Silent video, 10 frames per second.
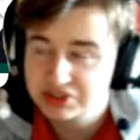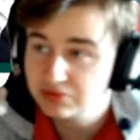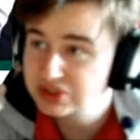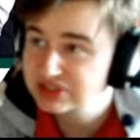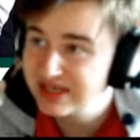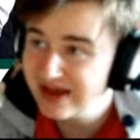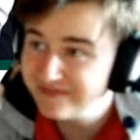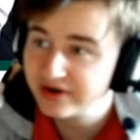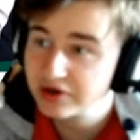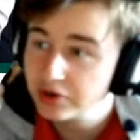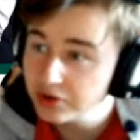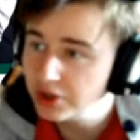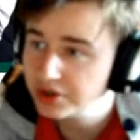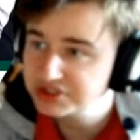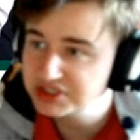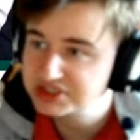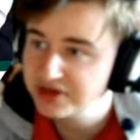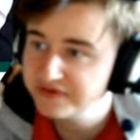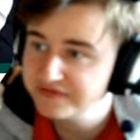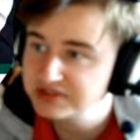he was never good on this
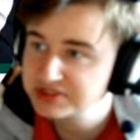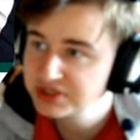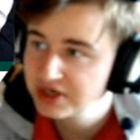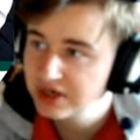surface.